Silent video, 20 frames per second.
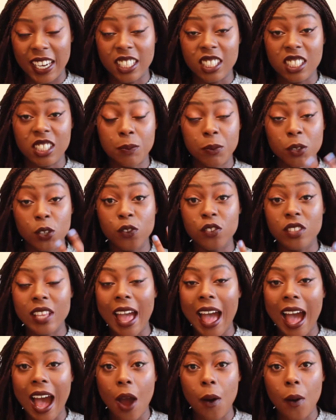It smooths
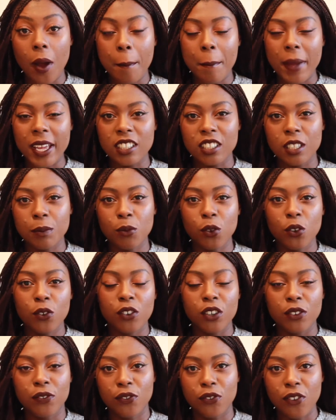it out and makes it more
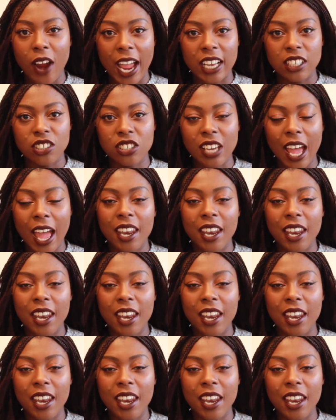refreshed,